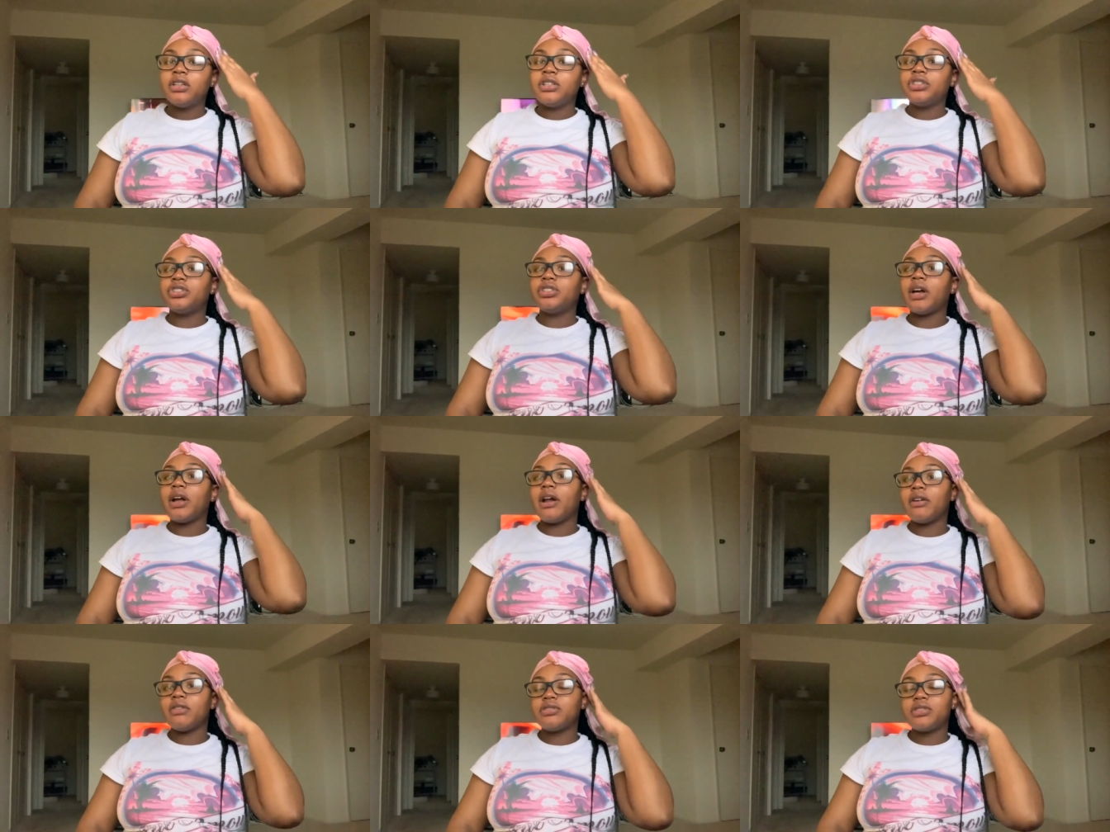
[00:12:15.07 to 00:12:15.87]
Shout
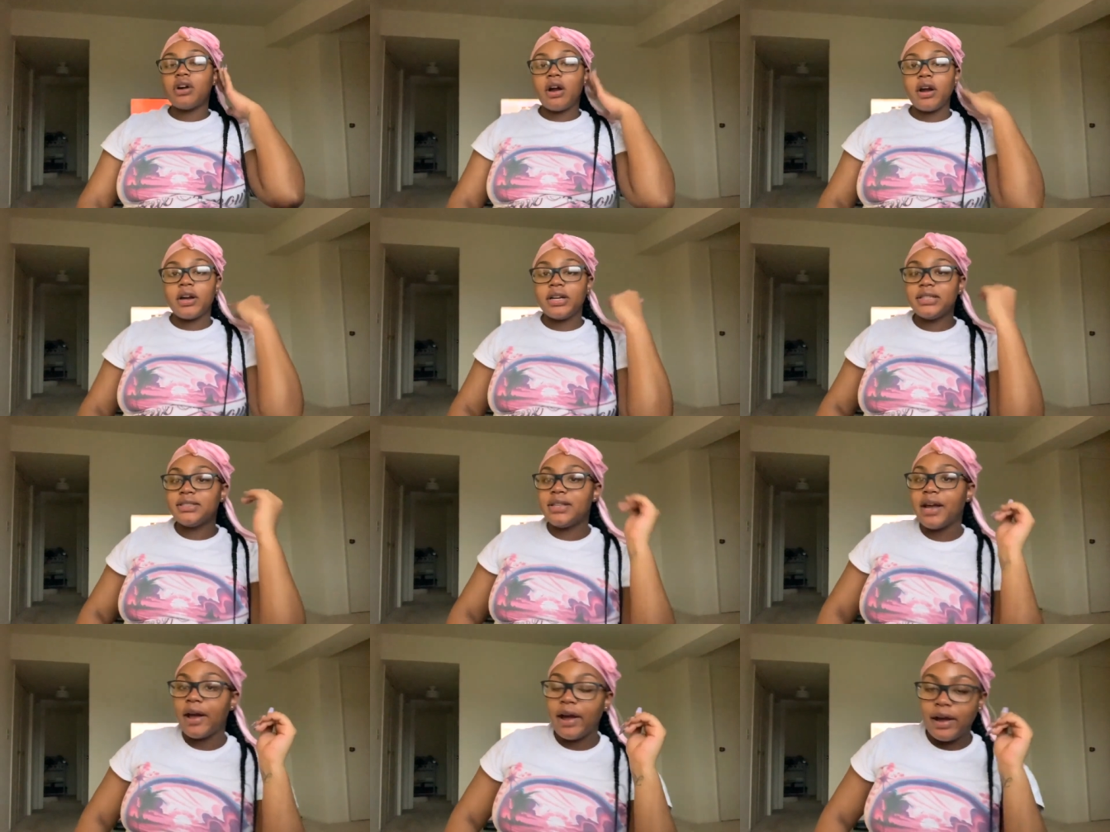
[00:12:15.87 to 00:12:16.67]
out to Ari's
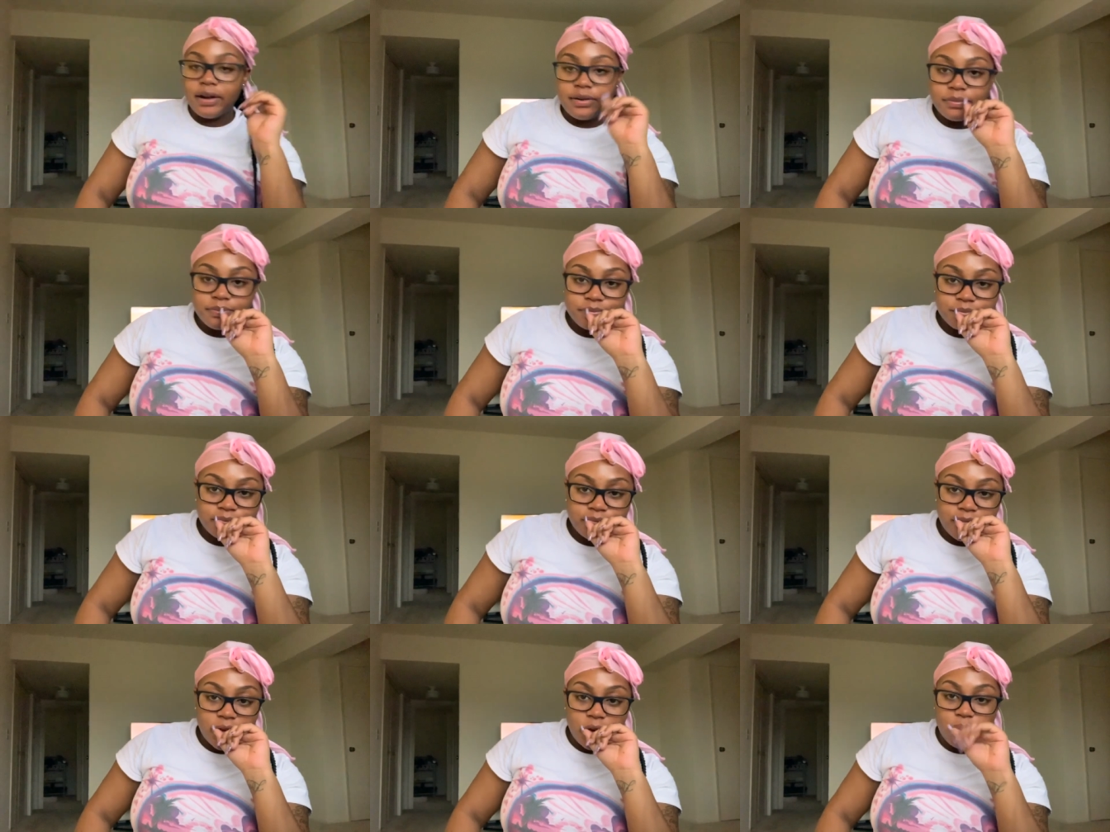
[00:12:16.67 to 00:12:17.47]
dad,
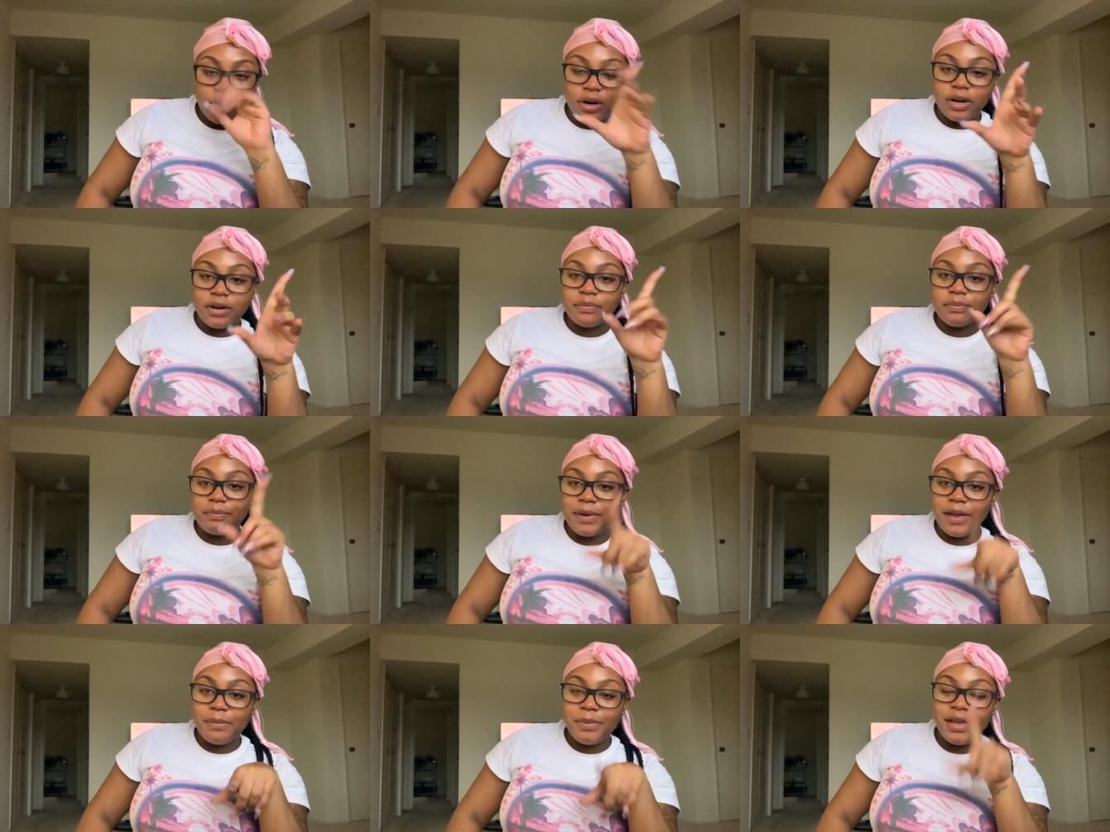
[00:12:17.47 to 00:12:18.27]
or
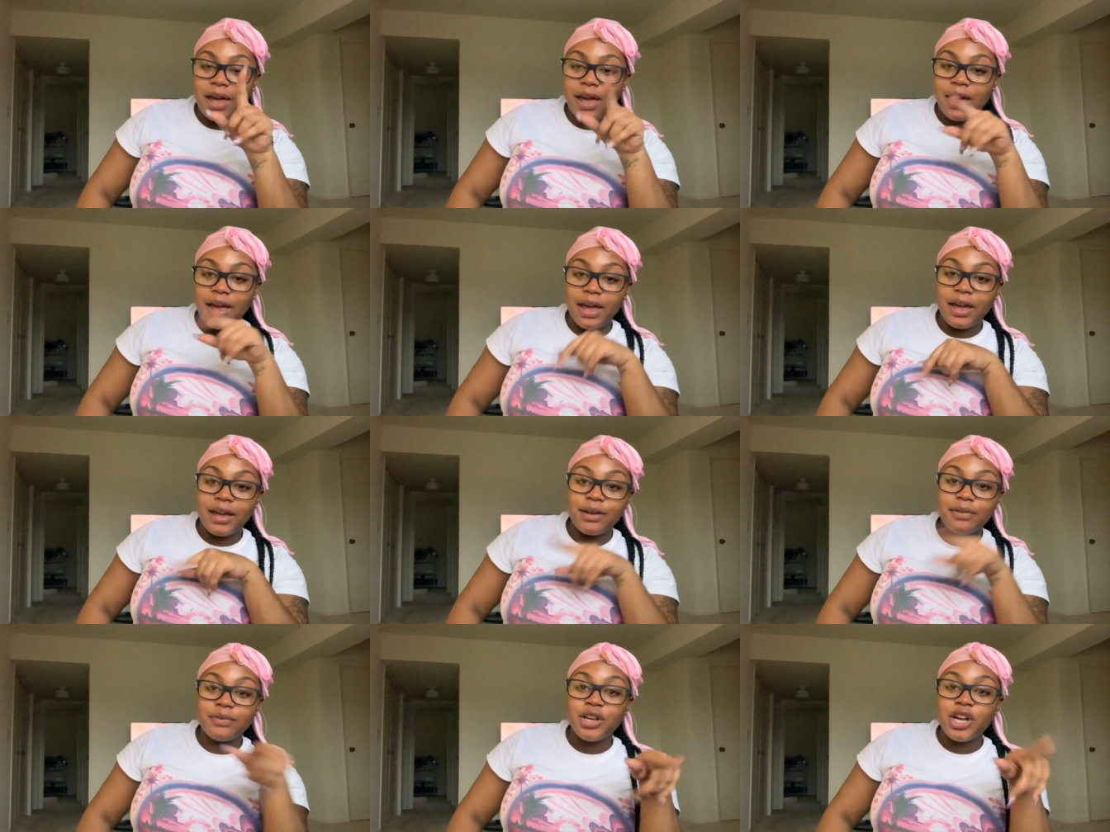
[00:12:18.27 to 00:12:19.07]
baby
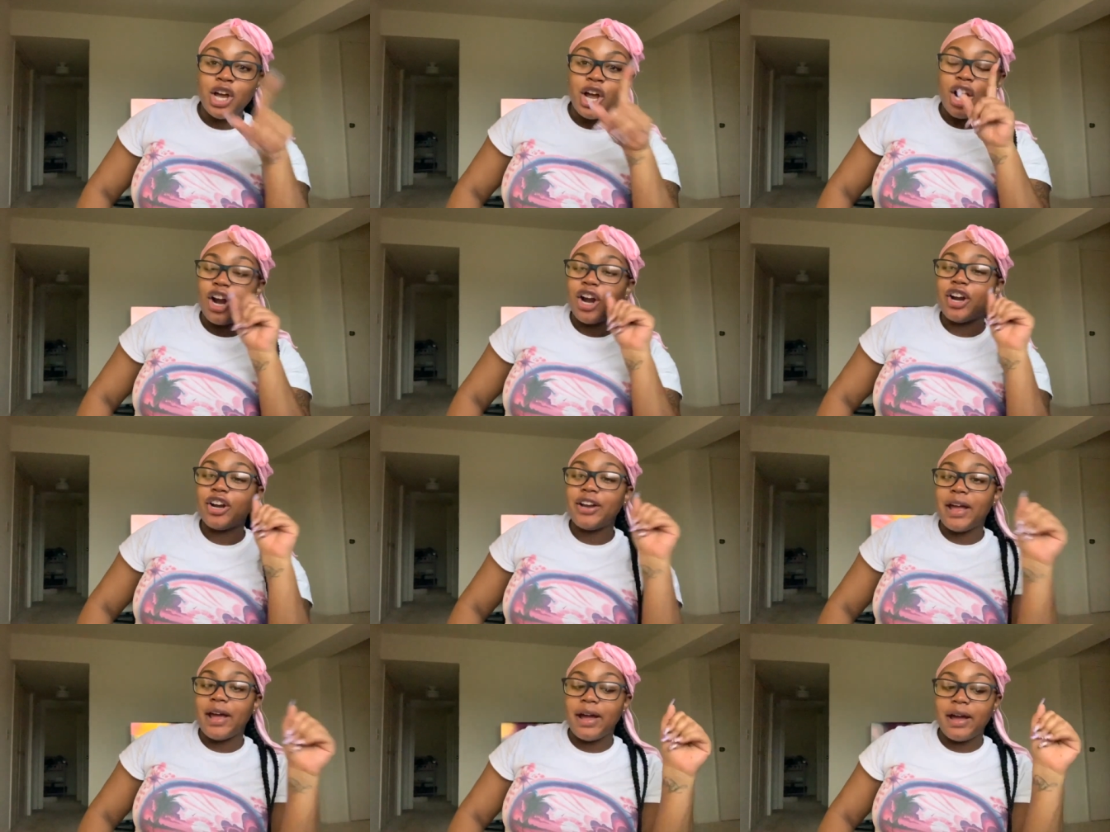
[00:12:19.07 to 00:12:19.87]
AA, her
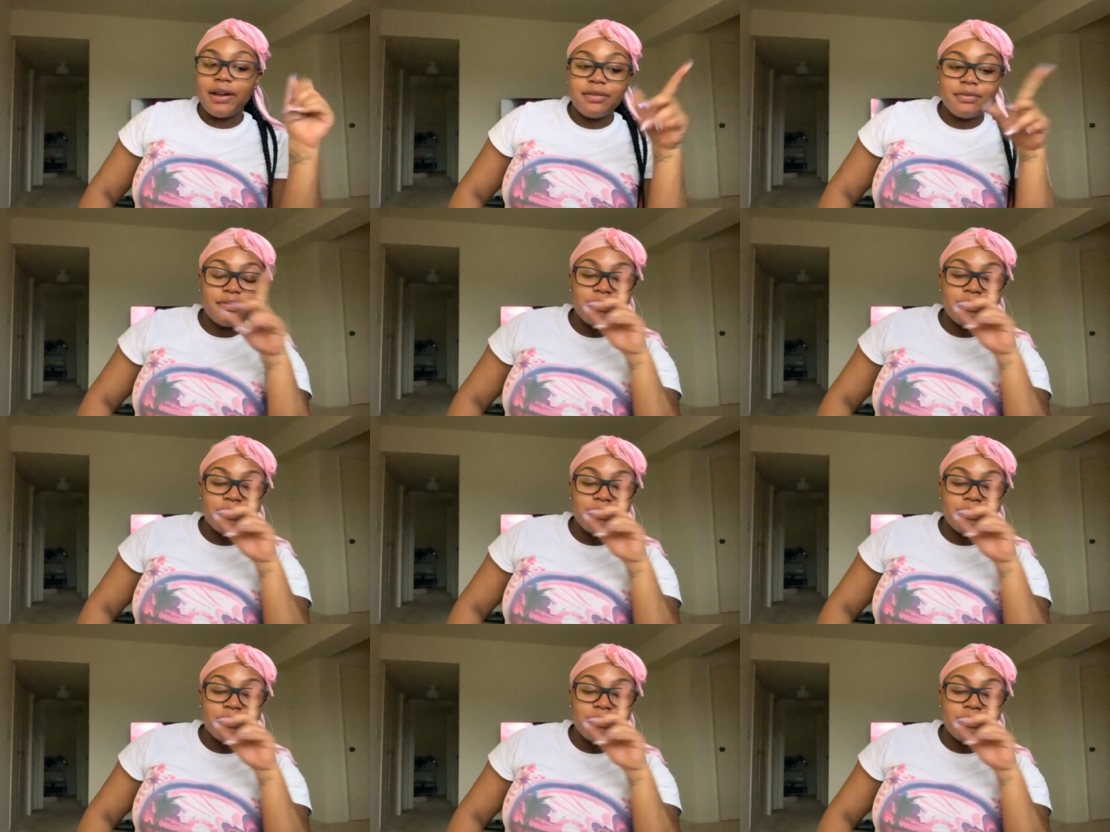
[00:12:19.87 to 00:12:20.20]
dad.